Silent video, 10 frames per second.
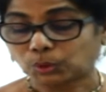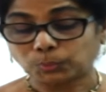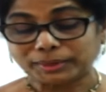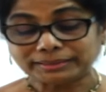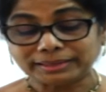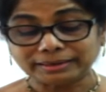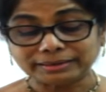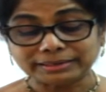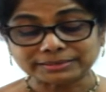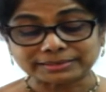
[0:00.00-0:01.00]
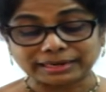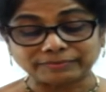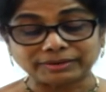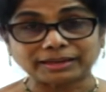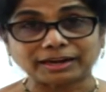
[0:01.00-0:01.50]
When they reached the
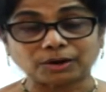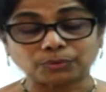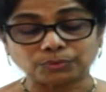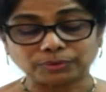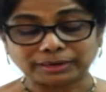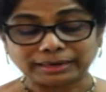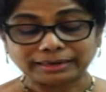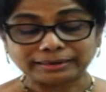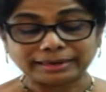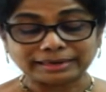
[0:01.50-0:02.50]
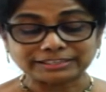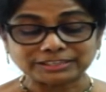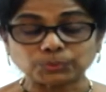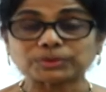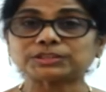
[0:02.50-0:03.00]
level ground,
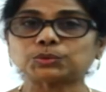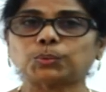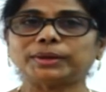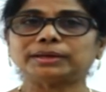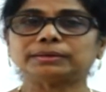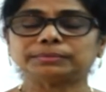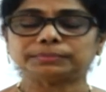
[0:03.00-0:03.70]
Dassie was the winner.